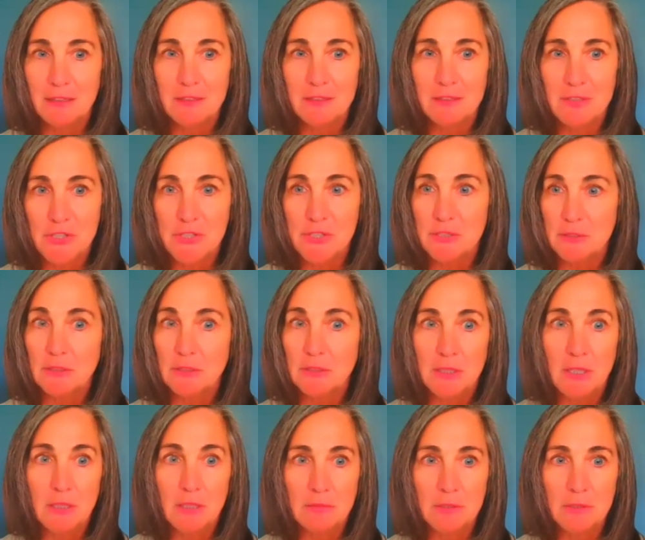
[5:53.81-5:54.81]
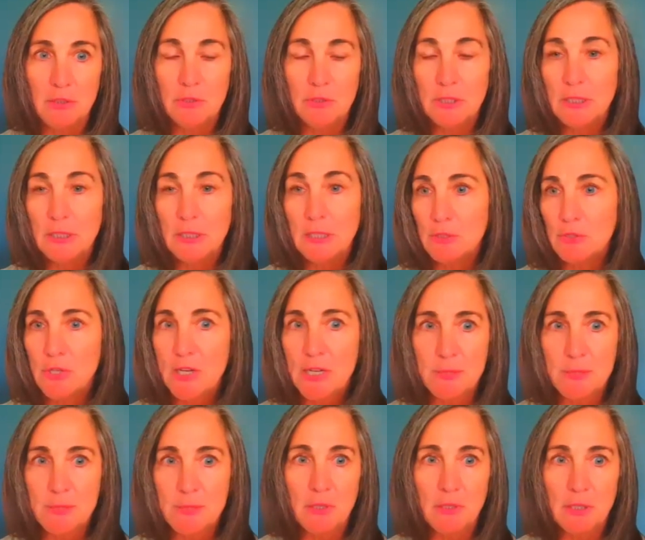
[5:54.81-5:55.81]
just, you can either
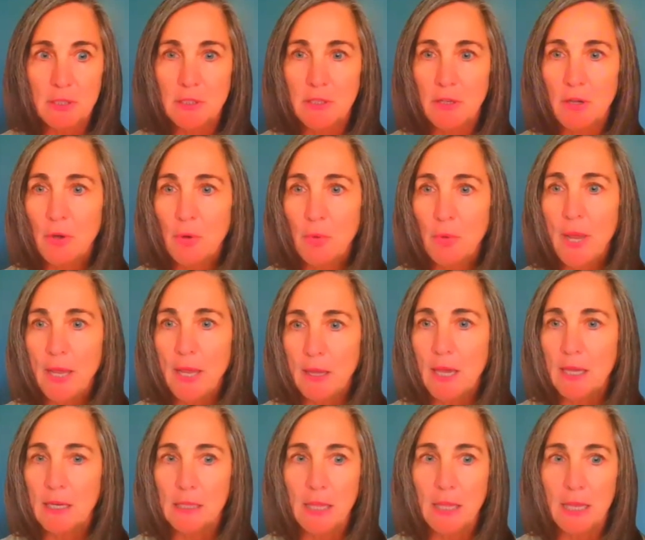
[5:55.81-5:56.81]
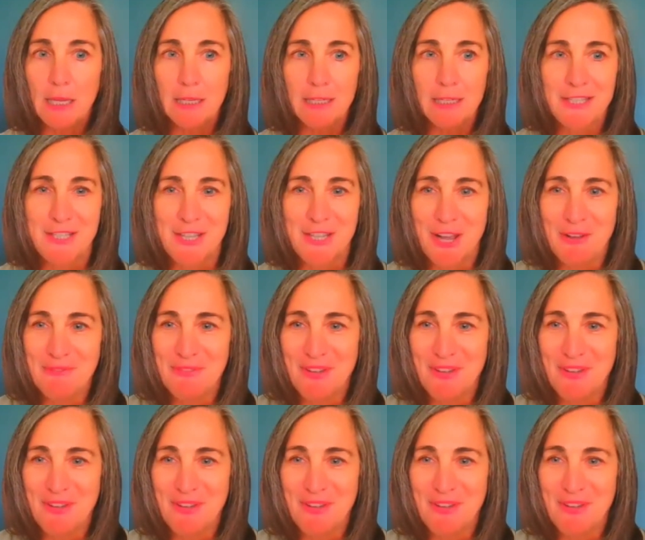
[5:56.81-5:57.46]
trust me or you can go away kind of lady. So